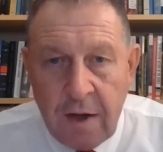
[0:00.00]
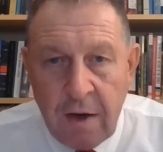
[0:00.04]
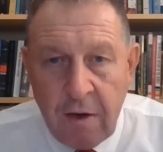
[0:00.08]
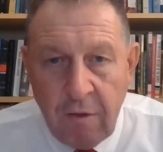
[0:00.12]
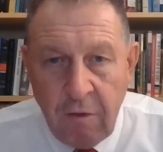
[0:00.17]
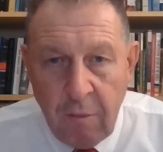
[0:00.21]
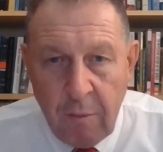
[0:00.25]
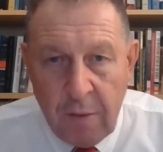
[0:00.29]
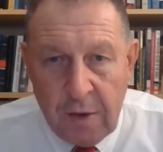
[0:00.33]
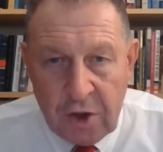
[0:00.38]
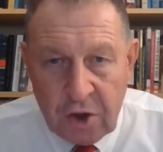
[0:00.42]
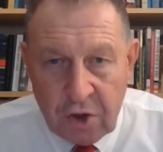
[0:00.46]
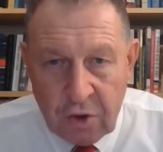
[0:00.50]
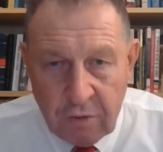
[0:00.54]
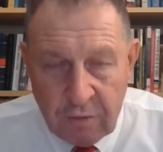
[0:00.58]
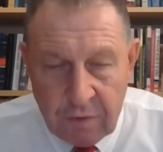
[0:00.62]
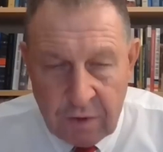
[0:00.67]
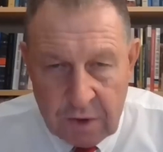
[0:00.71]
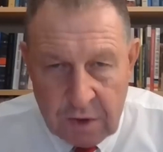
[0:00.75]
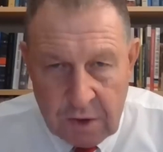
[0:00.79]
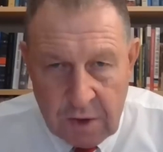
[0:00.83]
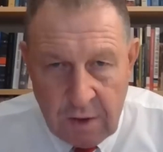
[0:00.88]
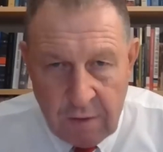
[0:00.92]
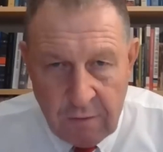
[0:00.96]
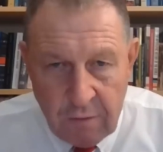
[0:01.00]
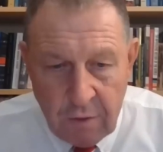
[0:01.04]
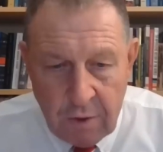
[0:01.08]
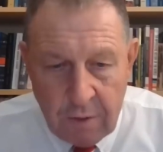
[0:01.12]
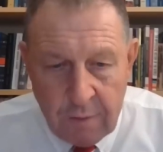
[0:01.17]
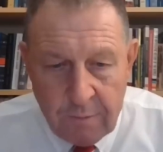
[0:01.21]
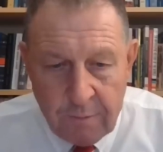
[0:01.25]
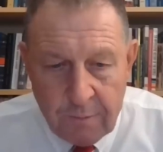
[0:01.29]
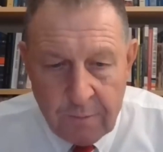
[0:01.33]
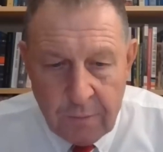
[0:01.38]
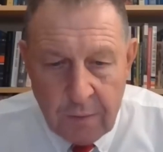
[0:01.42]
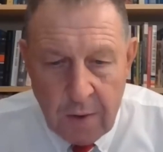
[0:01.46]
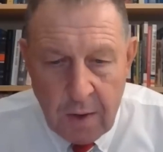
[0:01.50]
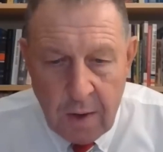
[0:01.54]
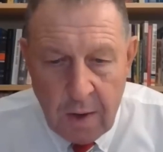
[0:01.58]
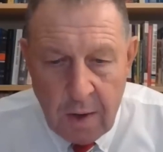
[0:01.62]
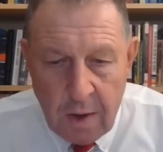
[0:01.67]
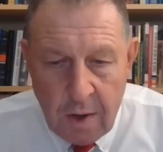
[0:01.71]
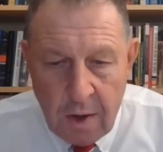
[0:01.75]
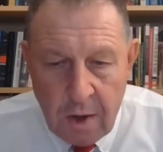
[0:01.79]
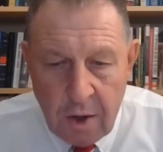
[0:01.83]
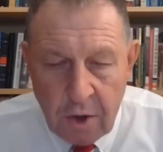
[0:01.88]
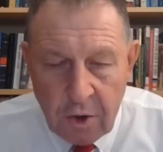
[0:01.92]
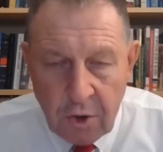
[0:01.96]
This can be said to be already the
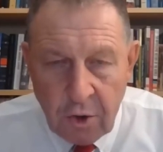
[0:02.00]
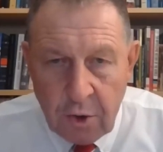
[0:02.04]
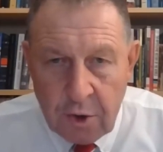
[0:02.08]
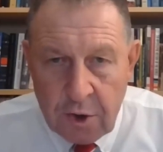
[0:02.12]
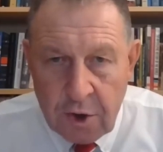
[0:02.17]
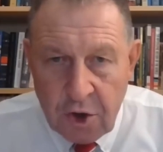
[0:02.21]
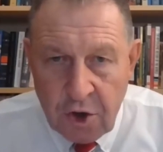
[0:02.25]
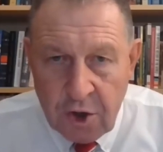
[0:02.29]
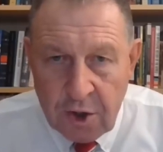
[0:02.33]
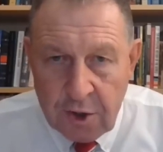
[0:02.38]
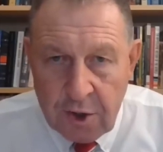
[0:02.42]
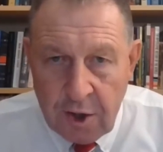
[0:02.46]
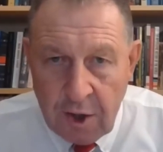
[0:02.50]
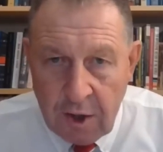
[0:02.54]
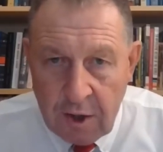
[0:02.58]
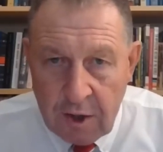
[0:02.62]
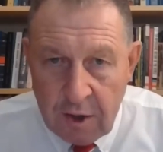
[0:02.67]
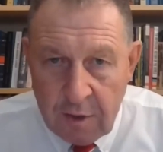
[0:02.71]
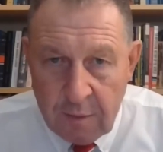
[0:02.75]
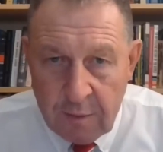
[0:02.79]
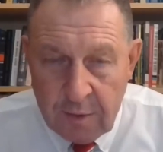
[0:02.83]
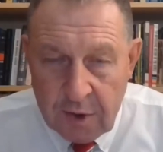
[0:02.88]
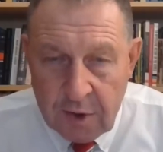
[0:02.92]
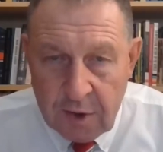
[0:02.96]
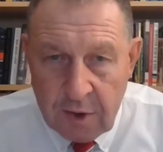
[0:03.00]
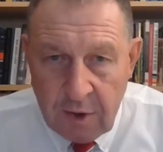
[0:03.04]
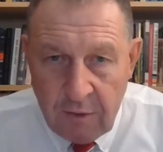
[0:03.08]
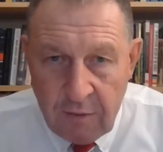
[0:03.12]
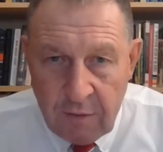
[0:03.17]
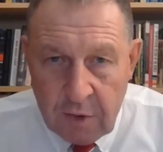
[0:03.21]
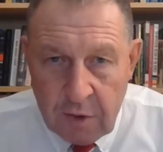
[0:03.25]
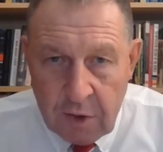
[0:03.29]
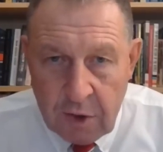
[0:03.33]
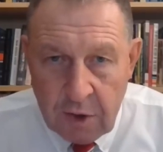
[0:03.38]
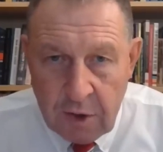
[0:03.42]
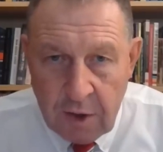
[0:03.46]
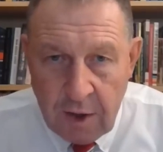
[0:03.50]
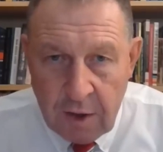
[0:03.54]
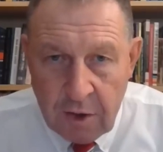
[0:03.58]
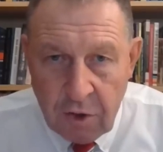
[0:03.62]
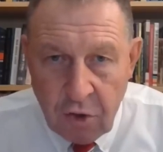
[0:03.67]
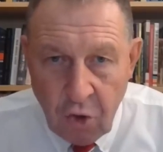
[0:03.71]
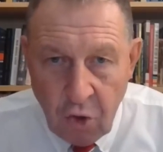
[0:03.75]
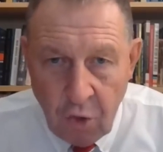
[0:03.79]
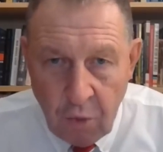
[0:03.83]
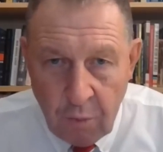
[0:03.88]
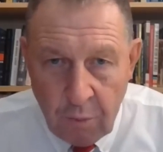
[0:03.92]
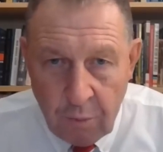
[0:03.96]
second phase of a direct
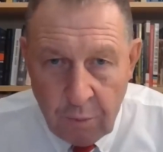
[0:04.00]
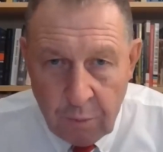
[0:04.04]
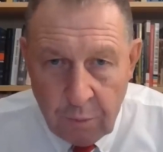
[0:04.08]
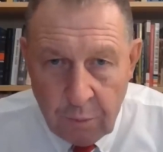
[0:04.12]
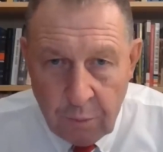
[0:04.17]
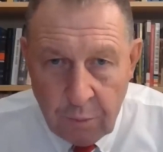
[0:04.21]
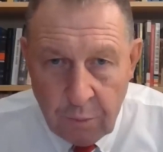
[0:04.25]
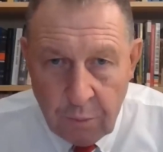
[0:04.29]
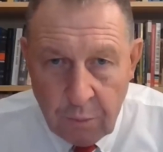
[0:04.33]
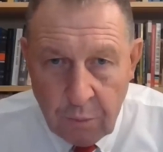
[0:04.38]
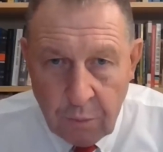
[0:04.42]
Iran-Israel war.